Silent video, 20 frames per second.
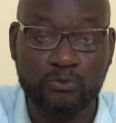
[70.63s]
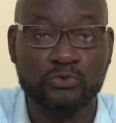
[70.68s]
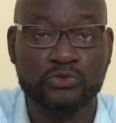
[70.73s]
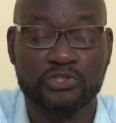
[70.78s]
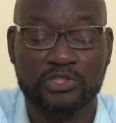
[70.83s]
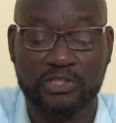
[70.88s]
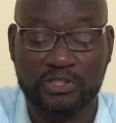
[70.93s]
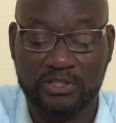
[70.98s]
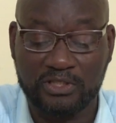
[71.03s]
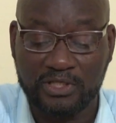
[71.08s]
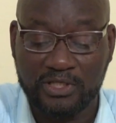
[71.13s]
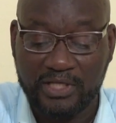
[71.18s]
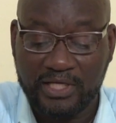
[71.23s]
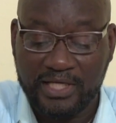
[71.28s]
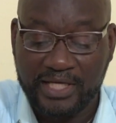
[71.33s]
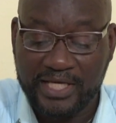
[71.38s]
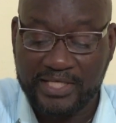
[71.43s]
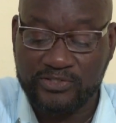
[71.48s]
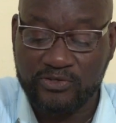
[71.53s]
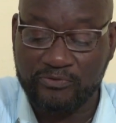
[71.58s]
Lucia
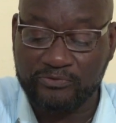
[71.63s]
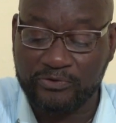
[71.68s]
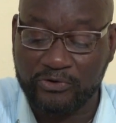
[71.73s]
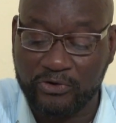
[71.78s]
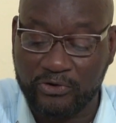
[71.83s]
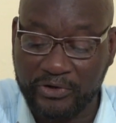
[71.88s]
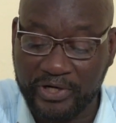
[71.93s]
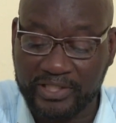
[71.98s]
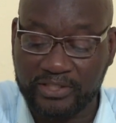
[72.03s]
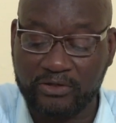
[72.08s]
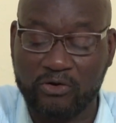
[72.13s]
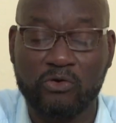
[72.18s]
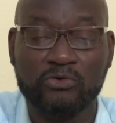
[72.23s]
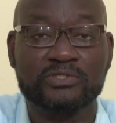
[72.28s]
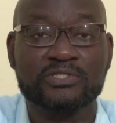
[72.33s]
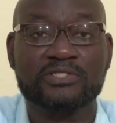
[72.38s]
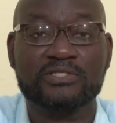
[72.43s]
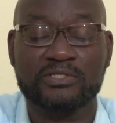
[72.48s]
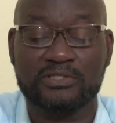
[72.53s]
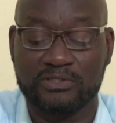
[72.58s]
is of great
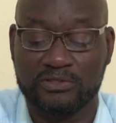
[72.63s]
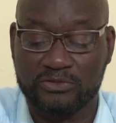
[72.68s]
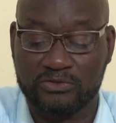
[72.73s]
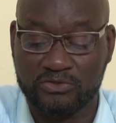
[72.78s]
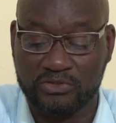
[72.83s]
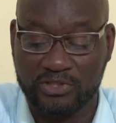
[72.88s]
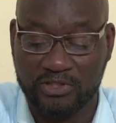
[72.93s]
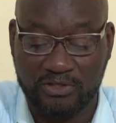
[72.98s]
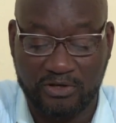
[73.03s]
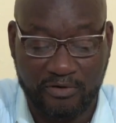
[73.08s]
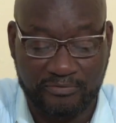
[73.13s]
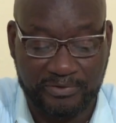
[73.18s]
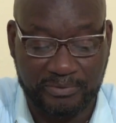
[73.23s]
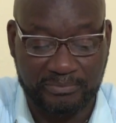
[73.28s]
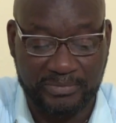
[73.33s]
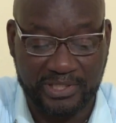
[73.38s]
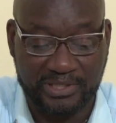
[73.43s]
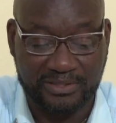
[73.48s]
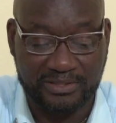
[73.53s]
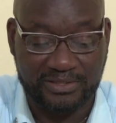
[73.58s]
concern to the
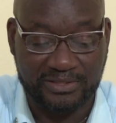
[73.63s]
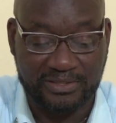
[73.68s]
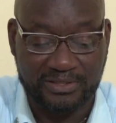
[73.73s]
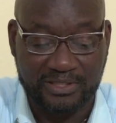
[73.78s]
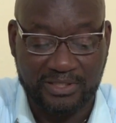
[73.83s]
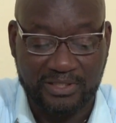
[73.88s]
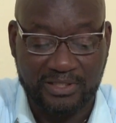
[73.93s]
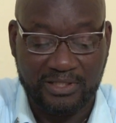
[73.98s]
government